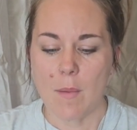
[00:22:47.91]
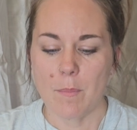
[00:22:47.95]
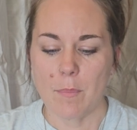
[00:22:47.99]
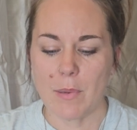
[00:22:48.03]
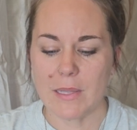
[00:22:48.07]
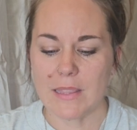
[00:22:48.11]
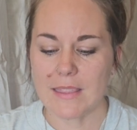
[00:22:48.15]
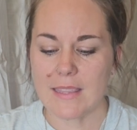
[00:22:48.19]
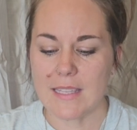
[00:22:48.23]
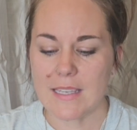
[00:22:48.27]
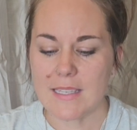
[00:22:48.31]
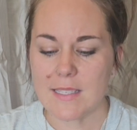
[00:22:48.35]

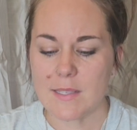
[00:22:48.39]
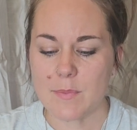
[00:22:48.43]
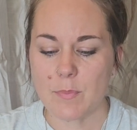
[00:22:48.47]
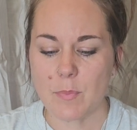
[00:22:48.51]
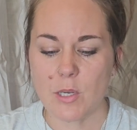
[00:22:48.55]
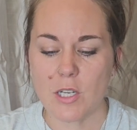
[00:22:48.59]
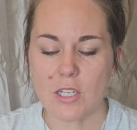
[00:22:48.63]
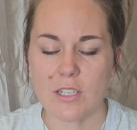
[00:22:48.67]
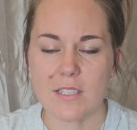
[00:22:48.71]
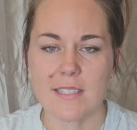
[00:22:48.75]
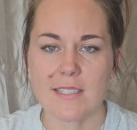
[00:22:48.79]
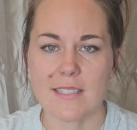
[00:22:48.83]
But this
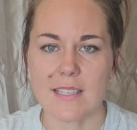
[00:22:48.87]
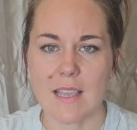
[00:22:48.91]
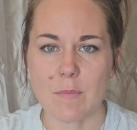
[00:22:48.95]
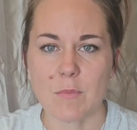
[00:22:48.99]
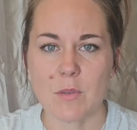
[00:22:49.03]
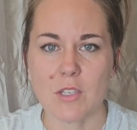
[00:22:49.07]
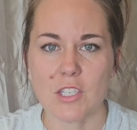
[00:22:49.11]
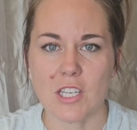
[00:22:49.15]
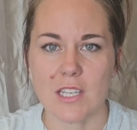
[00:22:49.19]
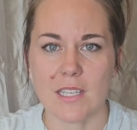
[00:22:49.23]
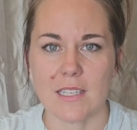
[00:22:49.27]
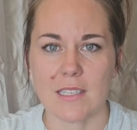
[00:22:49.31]

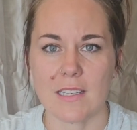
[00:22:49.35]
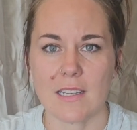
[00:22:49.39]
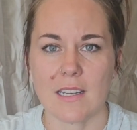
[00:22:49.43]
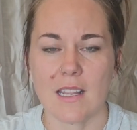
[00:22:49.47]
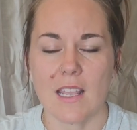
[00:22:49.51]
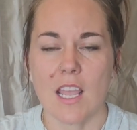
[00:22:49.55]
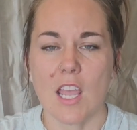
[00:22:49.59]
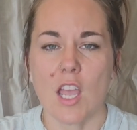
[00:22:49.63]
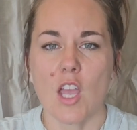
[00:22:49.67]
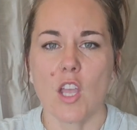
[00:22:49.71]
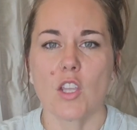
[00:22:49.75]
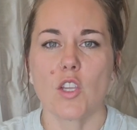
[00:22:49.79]
perception,
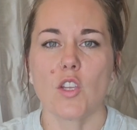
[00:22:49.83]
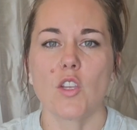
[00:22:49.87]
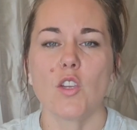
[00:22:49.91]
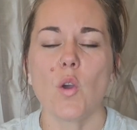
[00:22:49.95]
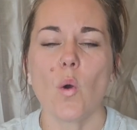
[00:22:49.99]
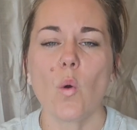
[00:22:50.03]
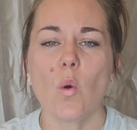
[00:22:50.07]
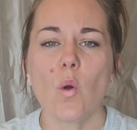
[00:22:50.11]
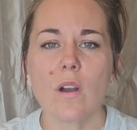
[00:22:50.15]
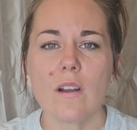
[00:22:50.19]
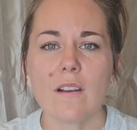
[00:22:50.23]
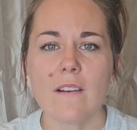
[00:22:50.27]

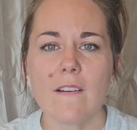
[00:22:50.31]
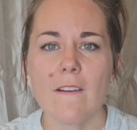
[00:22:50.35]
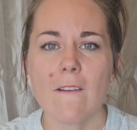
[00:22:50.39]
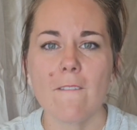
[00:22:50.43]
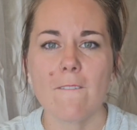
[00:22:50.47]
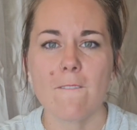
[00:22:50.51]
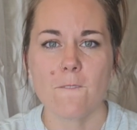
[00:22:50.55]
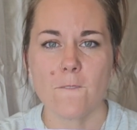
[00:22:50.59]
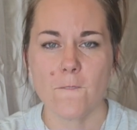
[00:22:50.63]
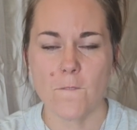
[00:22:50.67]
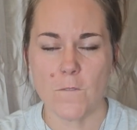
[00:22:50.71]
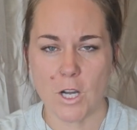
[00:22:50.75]
your
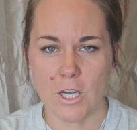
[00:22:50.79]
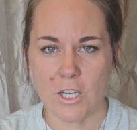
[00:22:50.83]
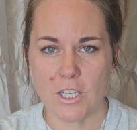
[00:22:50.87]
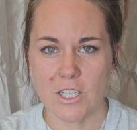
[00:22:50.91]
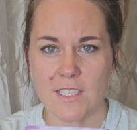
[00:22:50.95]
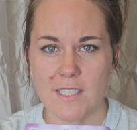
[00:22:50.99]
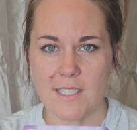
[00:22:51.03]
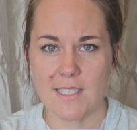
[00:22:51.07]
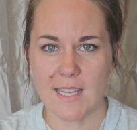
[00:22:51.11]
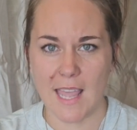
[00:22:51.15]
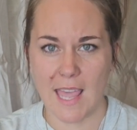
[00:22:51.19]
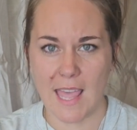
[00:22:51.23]

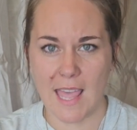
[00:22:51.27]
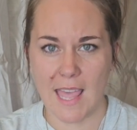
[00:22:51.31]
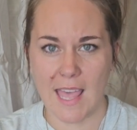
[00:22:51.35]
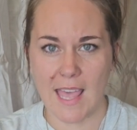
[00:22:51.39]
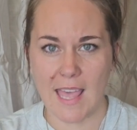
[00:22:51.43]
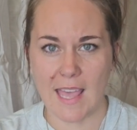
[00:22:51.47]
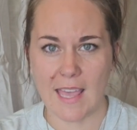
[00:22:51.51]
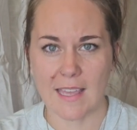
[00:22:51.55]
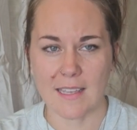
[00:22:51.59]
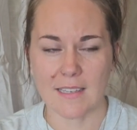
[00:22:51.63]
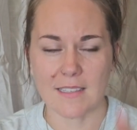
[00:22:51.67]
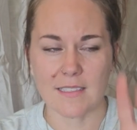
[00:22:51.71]

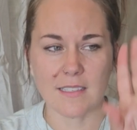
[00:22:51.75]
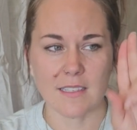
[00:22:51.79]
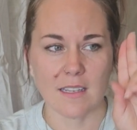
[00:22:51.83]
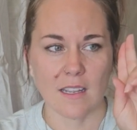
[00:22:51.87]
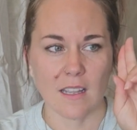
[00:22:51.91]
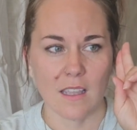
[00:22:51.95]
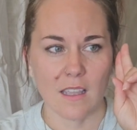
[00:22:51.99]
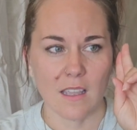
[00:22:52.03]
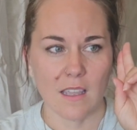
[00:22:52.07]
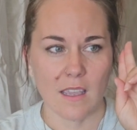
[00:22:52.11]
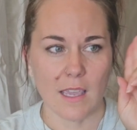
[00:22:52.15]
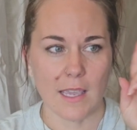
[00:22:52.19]
firsthand
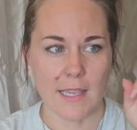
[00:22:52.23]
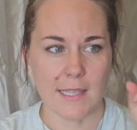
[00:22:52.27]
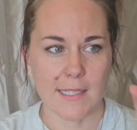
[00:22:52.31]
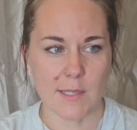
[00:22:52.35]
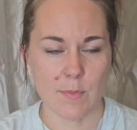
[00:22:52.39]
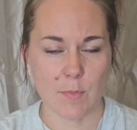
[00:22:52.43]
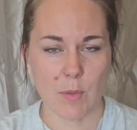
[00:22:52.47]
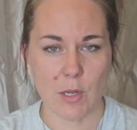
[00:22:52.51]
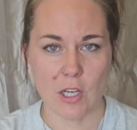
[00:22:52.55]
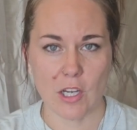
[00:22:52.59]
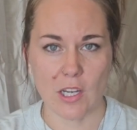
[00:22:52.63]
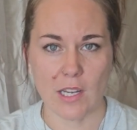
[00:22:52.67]

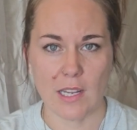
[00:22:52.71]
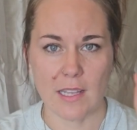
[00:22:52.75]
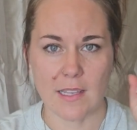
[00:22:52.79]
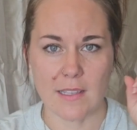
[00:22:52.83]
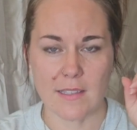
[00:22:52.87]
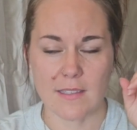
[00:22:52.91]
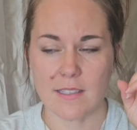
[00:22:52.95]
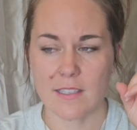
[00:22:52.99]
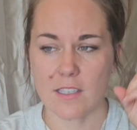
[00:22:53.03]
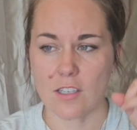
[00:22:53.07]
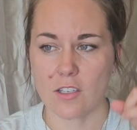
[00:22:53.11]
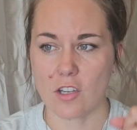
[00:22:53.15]

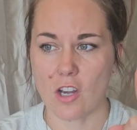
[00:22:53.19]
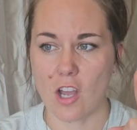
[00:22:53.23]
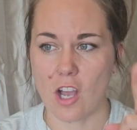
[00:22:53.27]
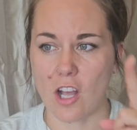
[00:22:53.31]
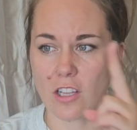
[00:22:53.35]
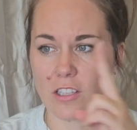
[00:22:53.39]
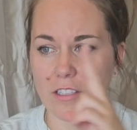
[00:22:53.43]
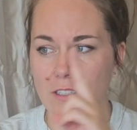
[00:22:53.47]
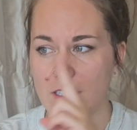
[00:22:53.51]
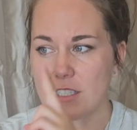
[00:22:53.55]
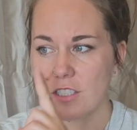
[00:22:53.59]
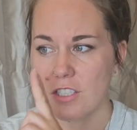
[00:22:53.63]
experience,
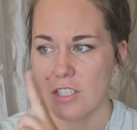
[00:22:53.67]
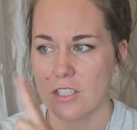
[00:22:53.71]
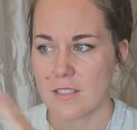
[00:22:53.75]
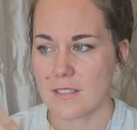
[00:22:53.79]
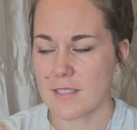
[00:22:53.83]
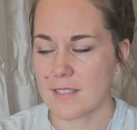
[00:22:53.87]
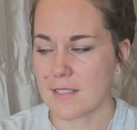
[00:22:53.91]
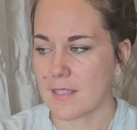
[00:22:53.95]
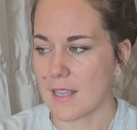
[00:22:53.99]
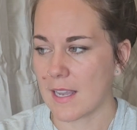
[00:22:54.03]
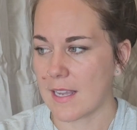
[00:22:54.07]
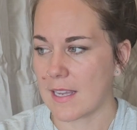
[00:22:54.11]
knowledge,
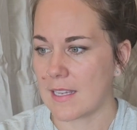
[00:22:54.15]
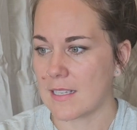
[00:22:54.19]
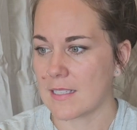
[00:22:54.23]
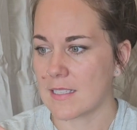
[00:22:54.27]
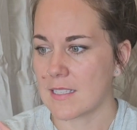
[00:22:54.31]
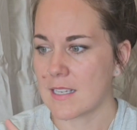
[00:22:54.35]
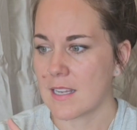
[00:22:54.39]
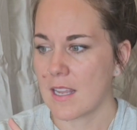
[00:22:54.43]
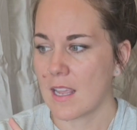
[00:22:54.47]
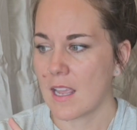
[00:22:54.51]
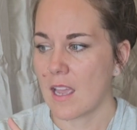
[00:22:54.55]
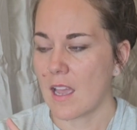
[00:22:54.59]

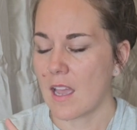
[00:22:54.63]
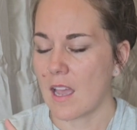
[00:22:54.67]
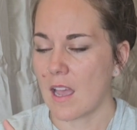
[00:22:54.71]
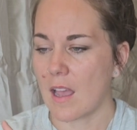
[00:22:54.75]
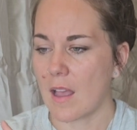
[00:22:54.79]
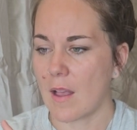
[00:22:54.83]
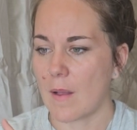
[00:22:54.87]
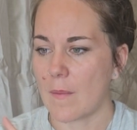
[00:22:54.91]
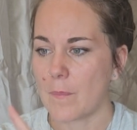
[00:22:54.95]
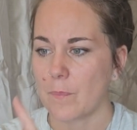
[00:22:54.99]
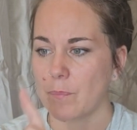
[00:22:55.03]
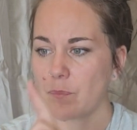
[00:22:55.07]
sight,
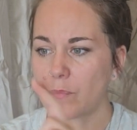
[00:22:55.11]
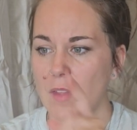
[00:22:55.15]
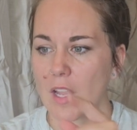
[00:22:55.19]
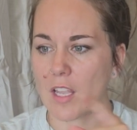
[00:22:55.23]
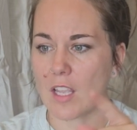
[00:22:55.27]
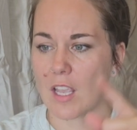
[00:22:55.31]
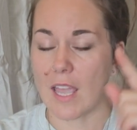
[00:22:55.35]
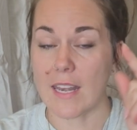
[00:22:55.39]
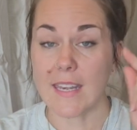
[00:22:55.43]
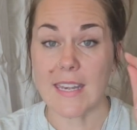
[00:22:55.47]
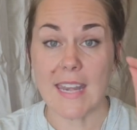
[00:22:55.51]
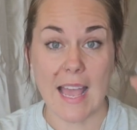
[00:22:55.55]

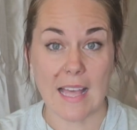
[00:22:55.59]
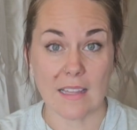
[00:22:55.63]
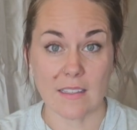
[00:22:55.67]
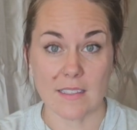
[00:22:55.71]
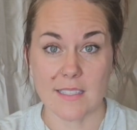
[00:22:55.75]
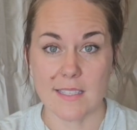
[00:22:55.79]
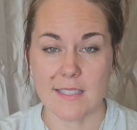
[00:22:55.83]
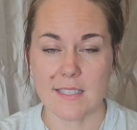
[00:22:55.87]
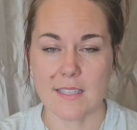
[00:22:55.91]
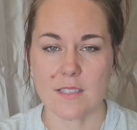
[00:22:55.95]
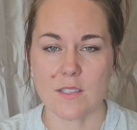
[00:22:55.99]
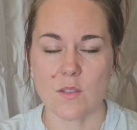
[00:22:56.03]

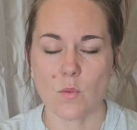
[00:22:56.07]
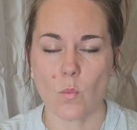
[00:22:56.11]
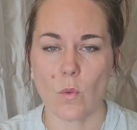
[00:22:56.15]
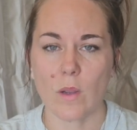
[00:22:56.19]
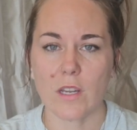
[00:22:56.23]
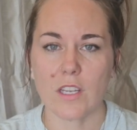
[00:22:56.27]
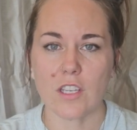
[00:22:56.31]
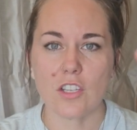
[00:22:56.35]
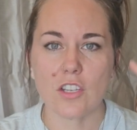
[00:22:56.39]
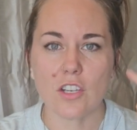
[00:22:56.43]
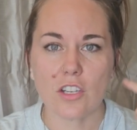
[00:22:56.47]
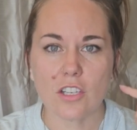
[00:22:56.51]
analysis,
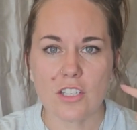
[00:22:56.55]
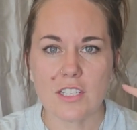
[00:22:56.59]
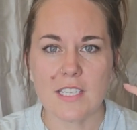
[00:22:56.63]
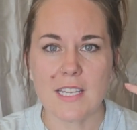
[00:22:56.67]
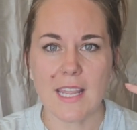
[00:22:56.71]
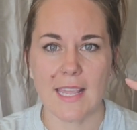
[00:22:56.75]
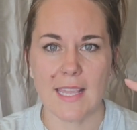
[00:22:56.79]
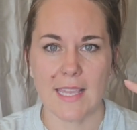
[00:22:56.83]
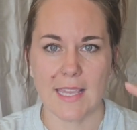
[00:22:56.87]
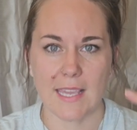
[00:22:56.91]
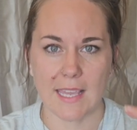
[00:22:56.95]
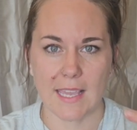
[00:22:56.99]
what you're
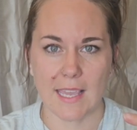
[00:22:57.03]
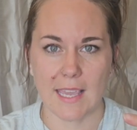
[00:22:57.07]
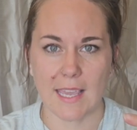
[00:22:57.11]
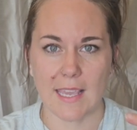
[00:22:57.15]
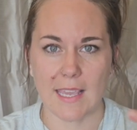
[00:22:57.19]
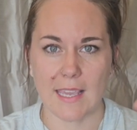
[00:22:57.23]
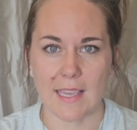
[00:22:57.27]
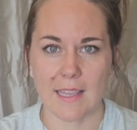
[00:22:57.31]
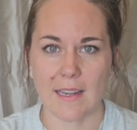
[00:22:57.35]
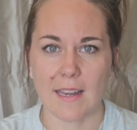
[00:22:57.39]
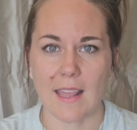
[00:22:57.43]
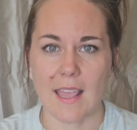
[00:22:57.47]
taking
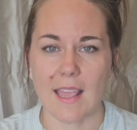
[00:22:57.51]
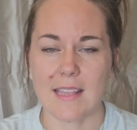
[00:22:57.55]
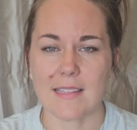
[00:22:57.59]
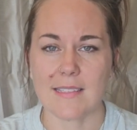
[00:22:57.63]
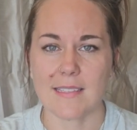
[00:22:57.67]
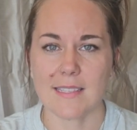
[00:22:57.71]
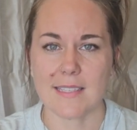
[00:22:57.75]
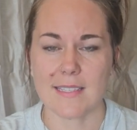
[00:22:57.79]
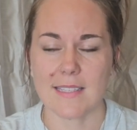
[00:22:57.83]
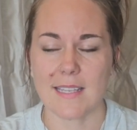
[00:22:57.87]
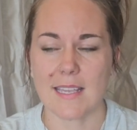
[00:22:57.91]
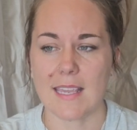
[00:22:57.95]
in
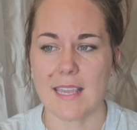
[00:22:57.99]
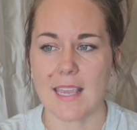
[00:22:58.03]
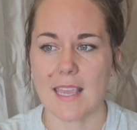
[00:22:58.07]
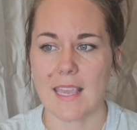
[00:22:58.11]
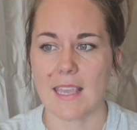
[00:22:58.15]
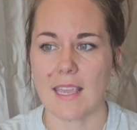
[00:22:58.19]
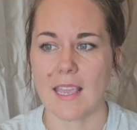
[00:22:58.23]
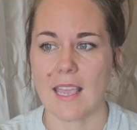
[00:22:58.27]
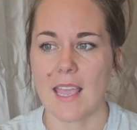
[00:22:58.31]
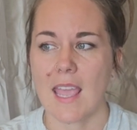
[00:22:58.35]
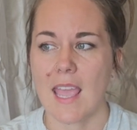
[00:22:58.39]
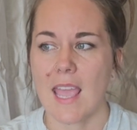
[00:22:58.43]
and
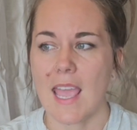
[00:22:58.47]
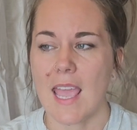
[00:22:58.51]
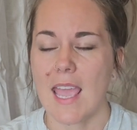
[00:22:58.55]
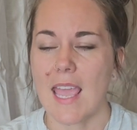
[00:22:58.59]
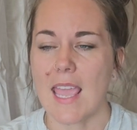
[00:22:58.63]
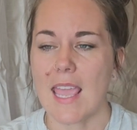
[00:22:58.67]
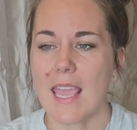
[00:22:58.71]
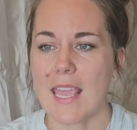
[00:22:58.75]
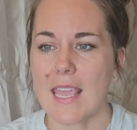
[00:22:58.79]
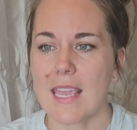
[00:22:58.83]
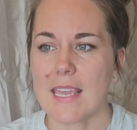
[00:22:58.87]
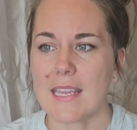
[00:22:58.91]
seeing
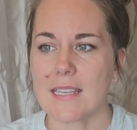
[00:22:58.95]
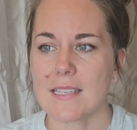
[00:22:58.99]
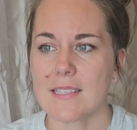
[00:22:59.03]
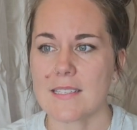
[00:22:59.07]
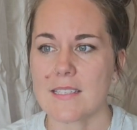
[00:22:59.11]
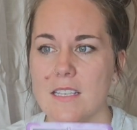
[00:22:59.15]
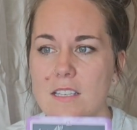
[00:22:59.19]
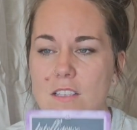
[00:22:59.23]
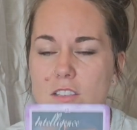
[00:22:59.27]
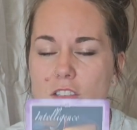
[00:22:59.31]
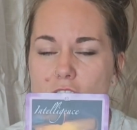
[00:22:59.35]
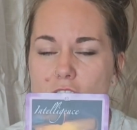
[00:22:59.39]
is